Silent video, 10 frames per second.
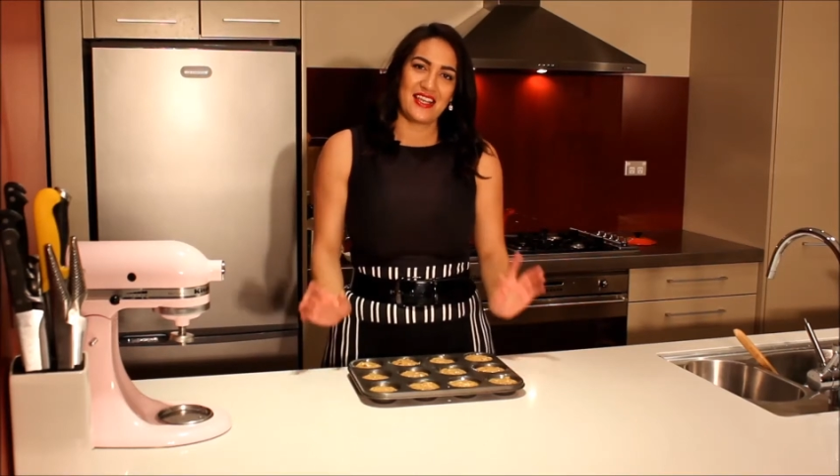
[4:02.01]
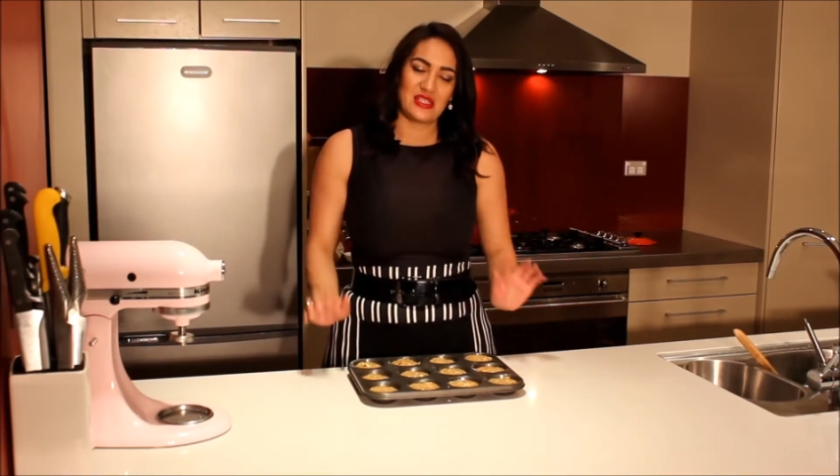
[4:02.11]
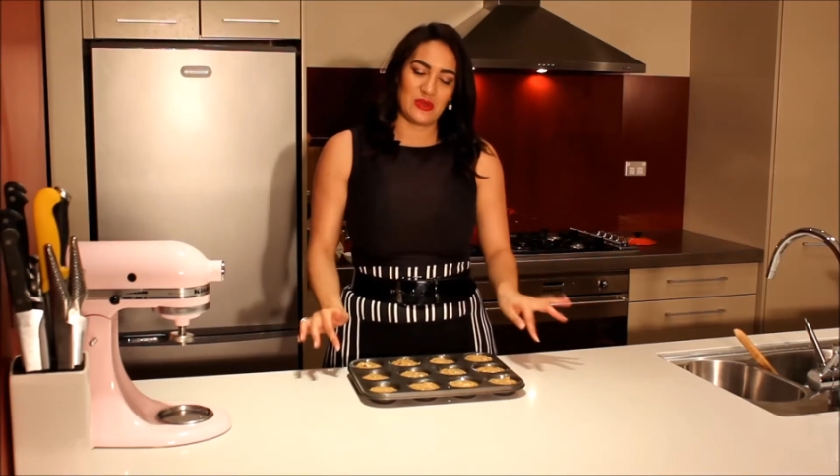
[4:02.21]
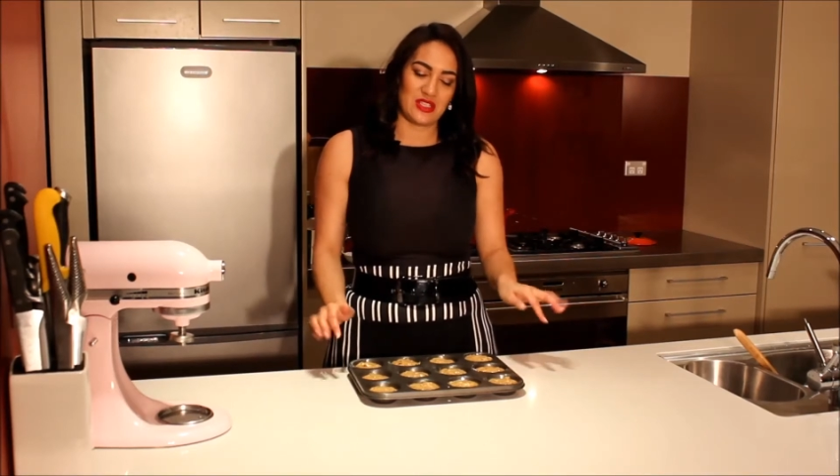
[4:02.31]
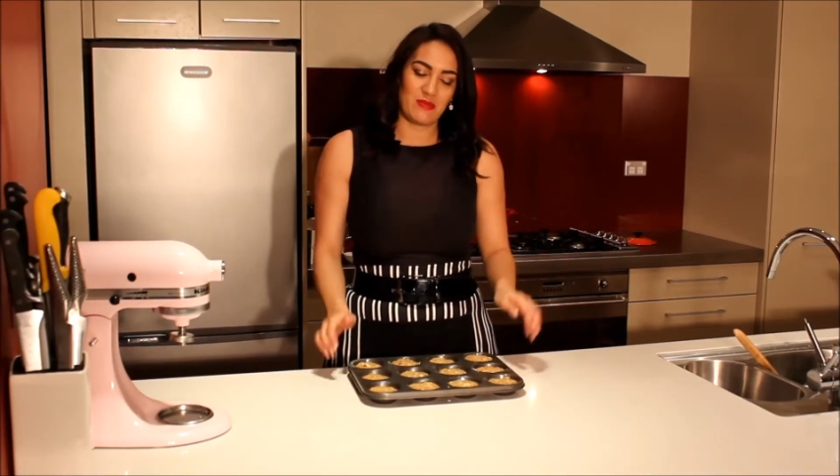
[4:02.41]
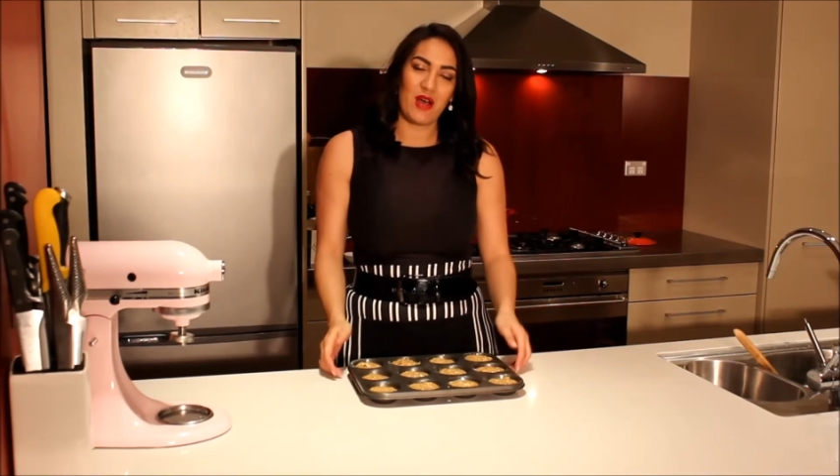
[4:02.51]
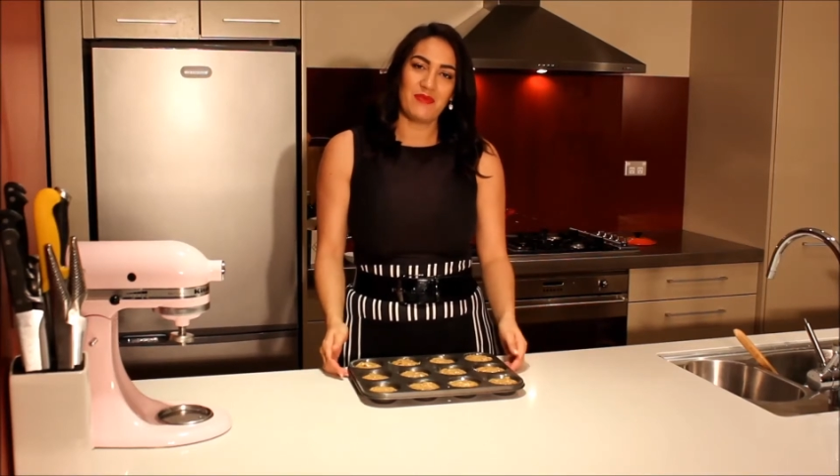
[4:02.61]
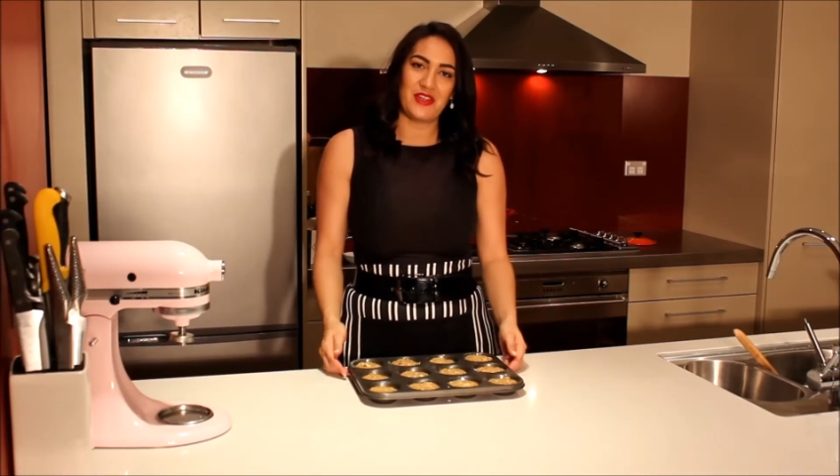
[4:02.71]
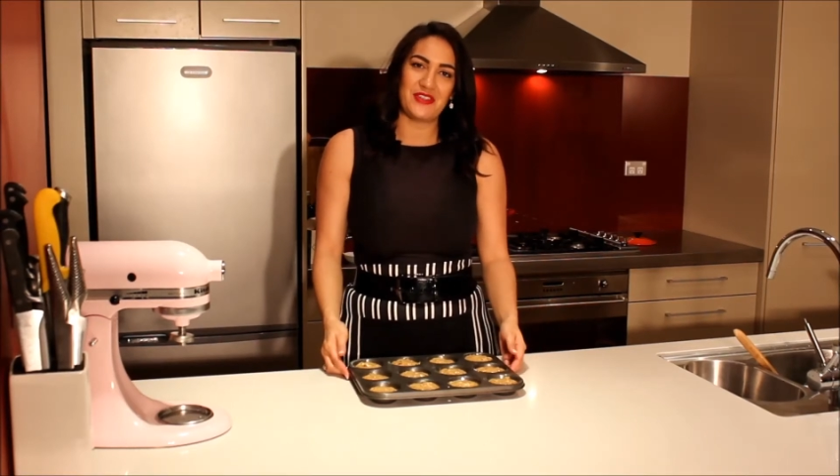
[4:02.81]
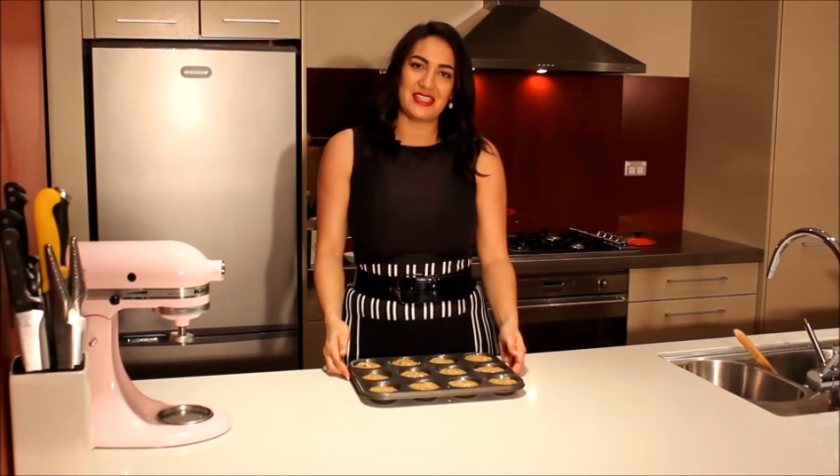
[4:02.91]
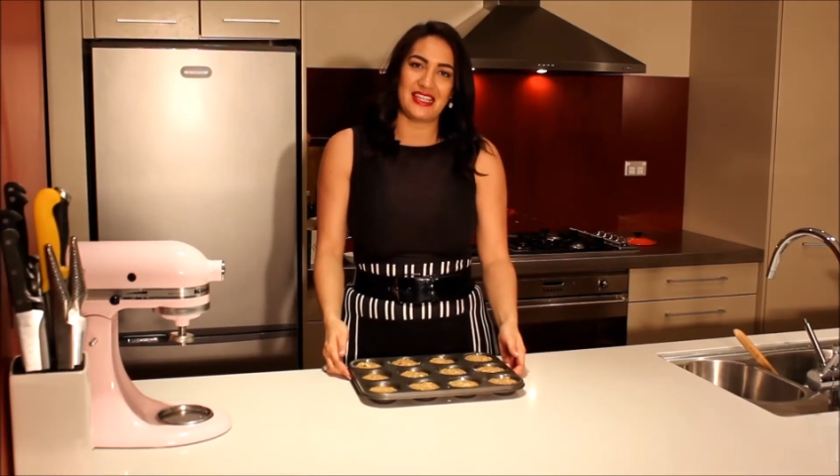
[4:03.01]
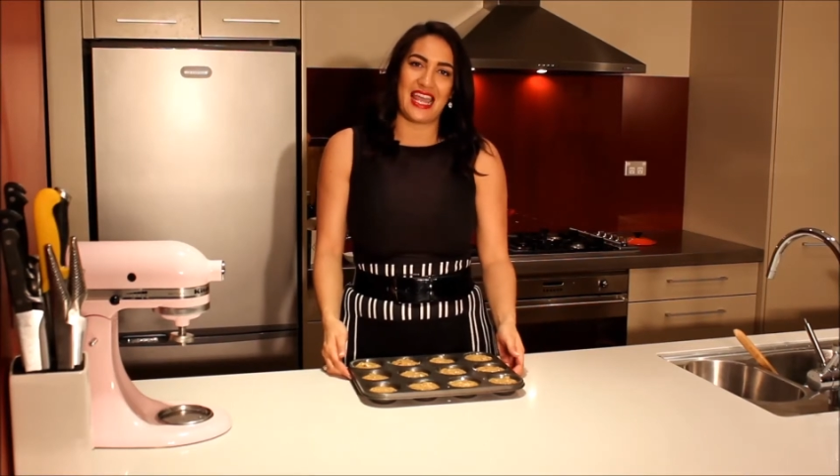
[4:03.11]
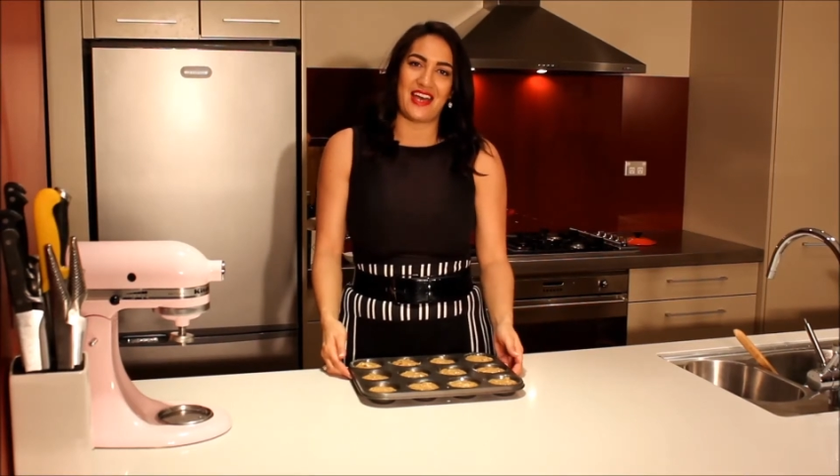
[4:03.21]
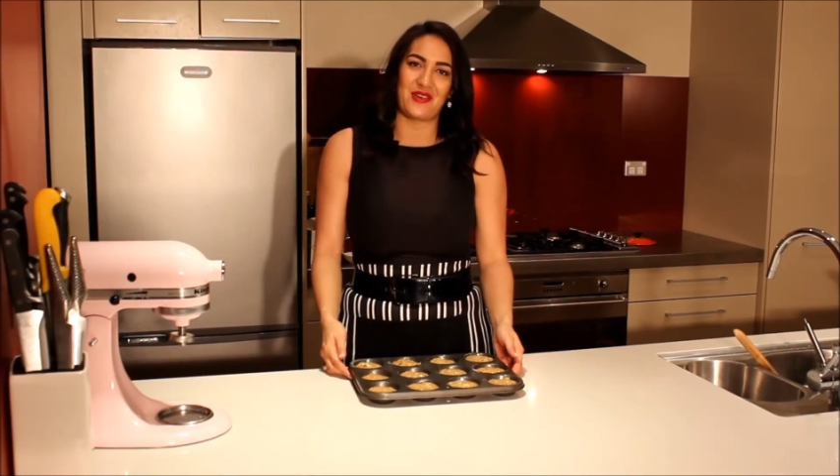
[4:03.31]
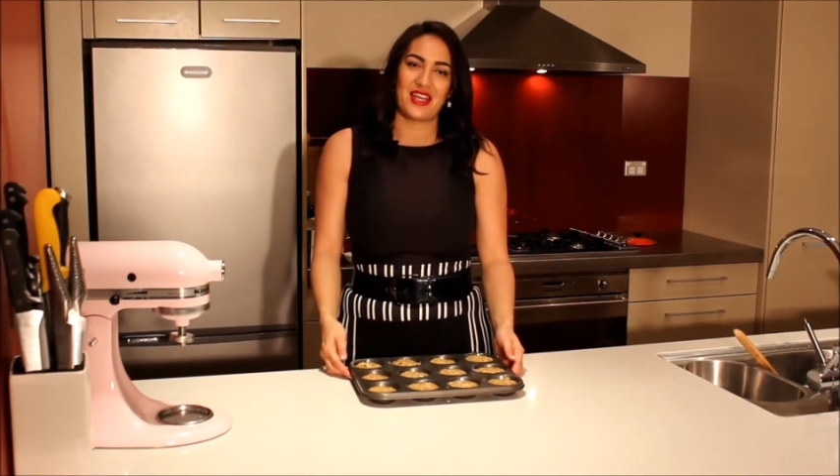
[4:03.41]
so we'll just pop those in
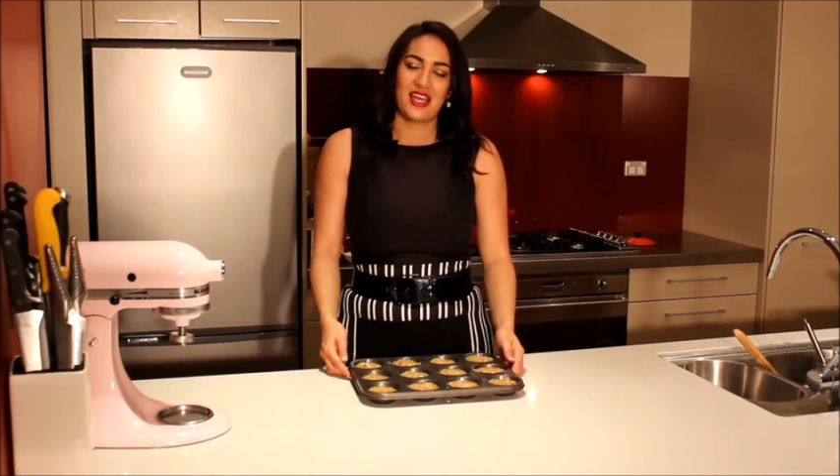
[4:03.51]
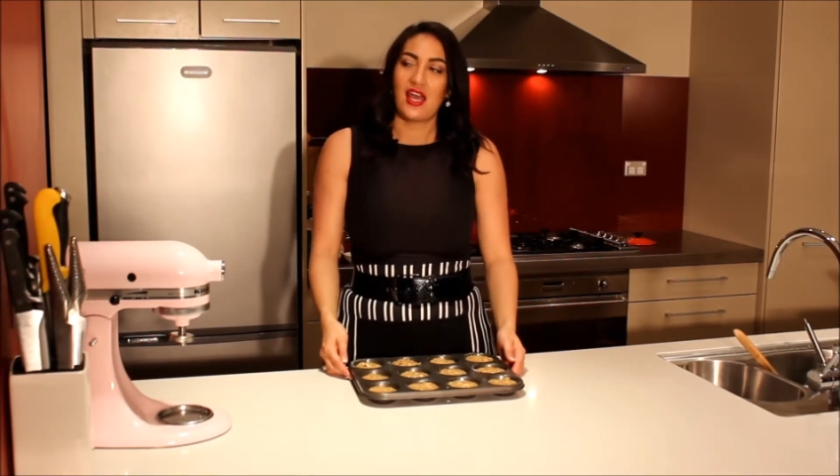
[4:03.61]
now.